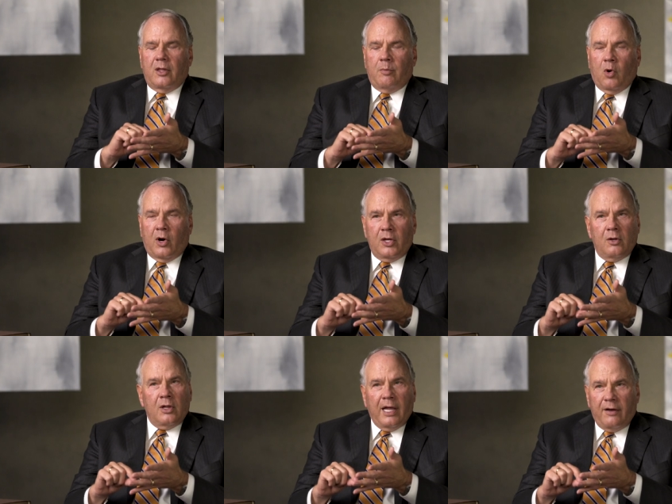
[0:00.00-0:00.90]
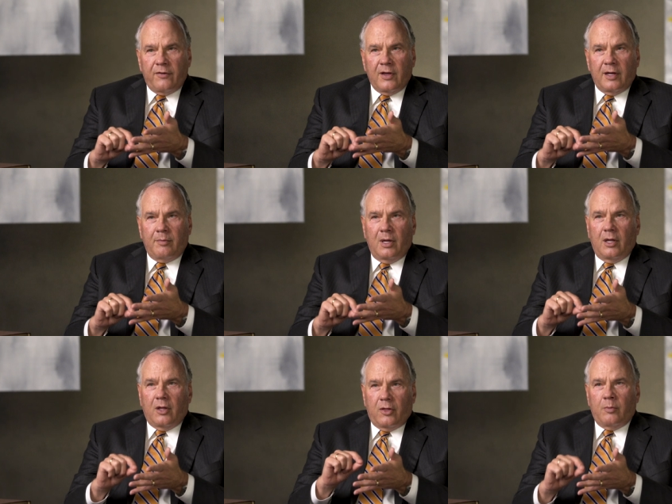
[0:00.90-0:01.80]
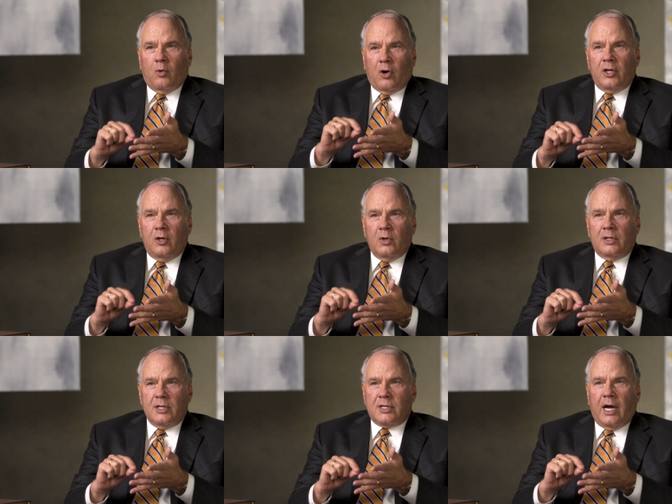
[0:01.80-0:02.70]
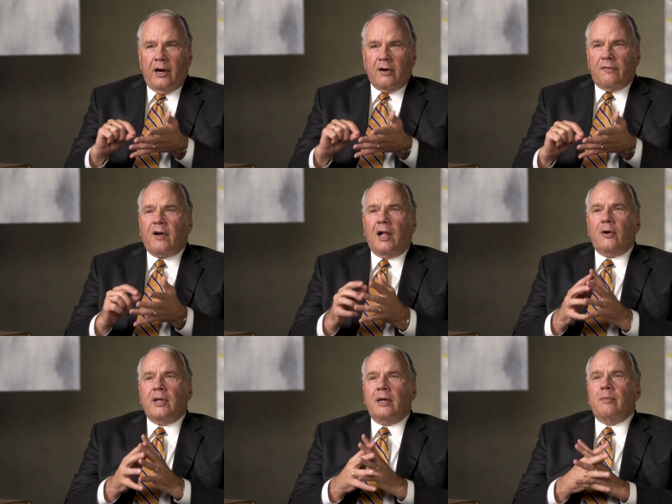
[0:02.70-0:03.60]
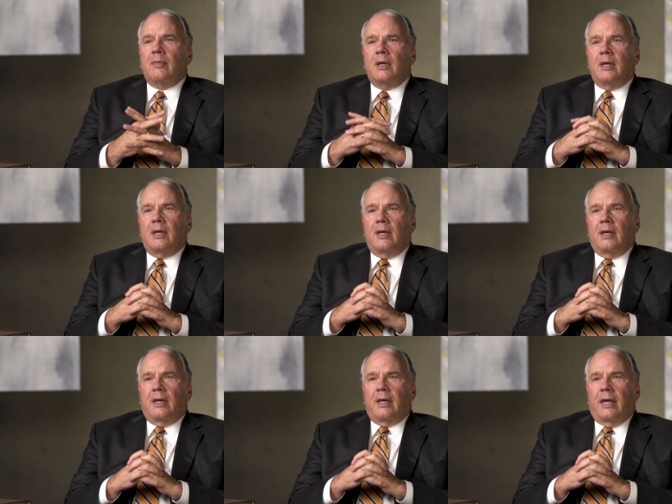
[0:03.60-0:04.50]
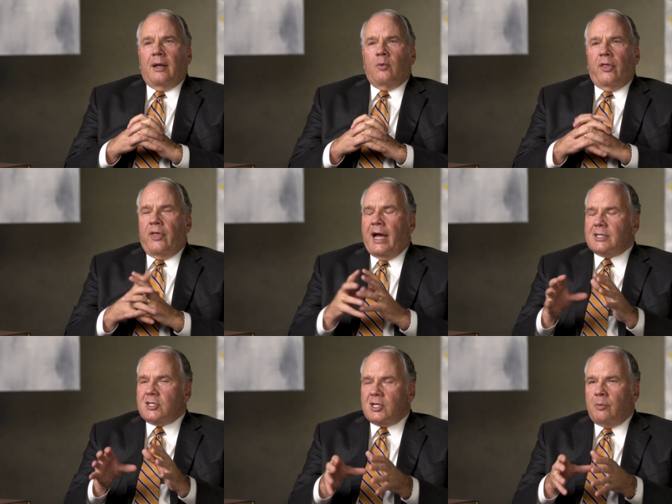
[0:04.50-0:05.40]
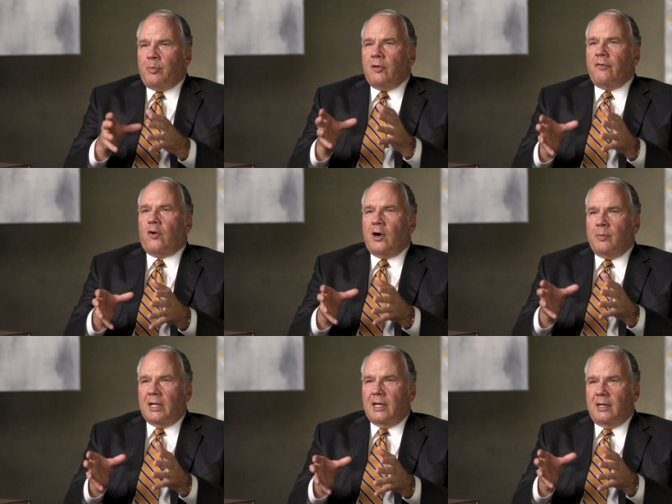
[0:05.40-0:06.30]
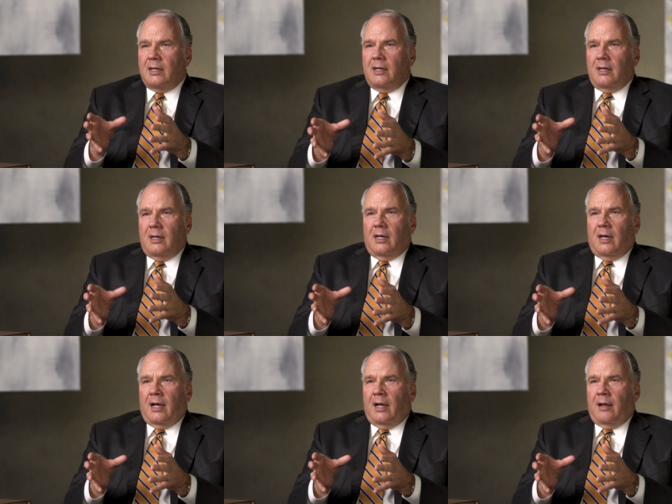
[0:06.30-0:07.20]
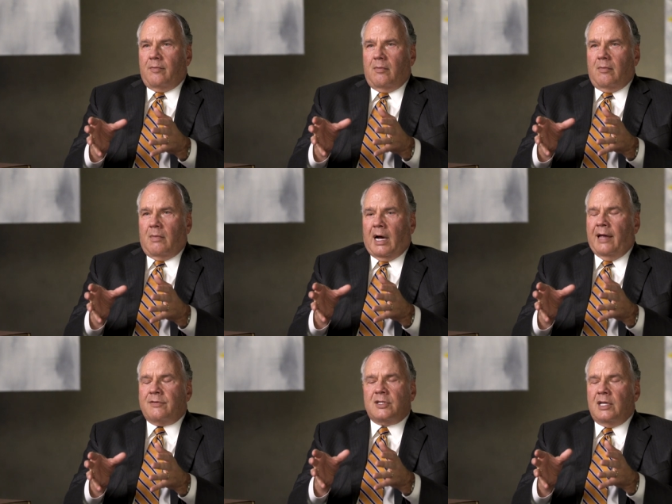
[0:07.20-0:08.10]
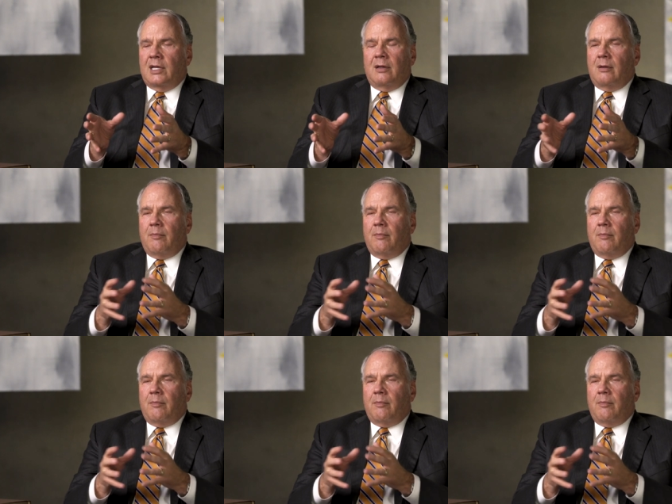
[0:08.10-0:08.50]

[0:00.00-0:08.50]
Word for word: The more you love Him, the more you will desire to follow Him. And with that simple formula, uh, I've seen